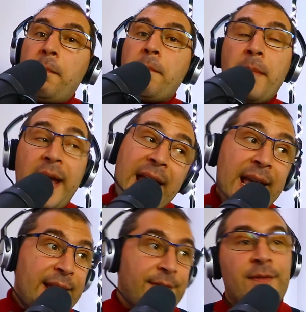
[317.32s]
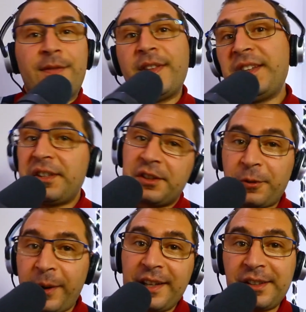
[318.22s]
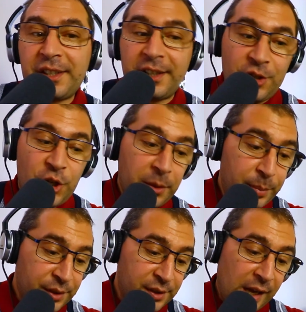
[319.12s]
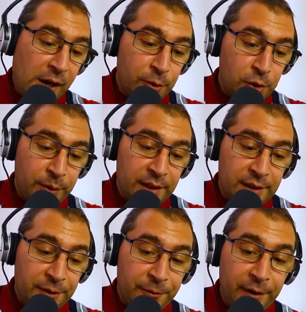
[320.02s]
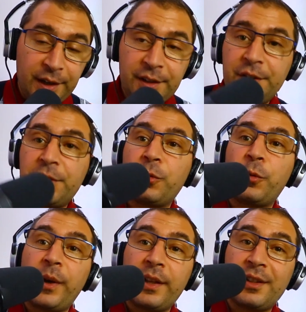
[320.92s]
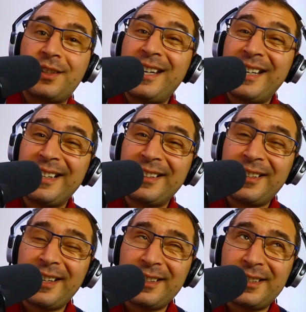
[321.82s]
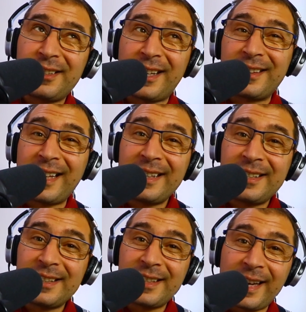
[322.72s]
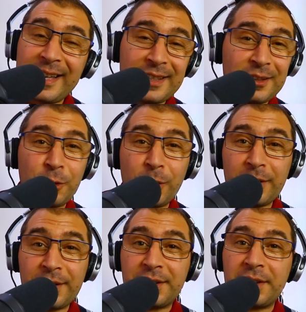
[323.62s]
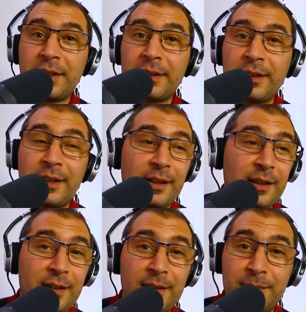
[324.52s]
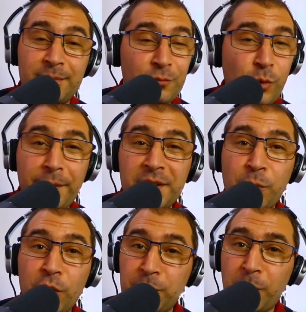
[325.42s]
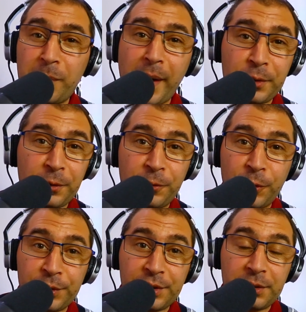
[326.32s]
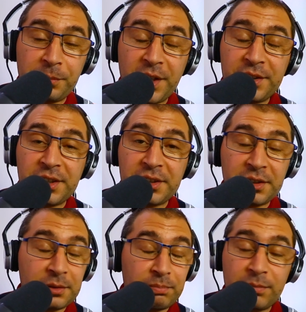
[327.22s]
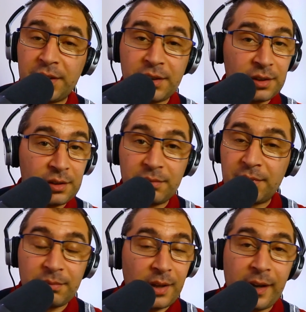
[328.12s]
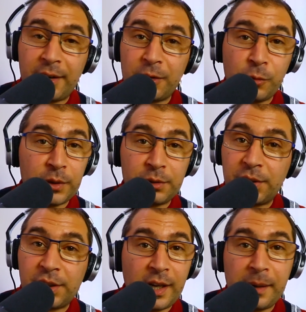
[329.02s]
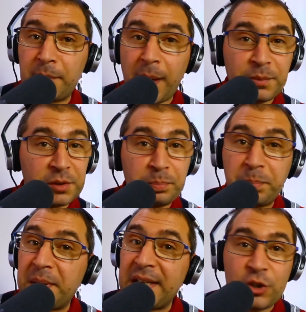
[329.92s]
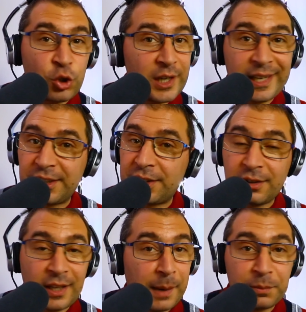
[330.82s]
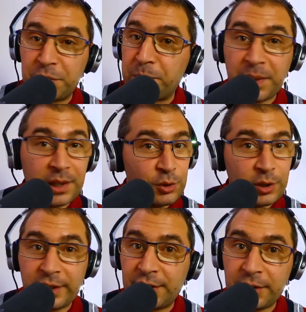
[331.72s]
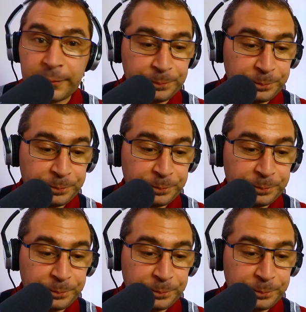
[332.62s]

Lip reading: Man, this is crazy. Cheapest audio interface with $399. One of the most popular microphones. This is I don't know what to say. I'm speechless. I'm speechless.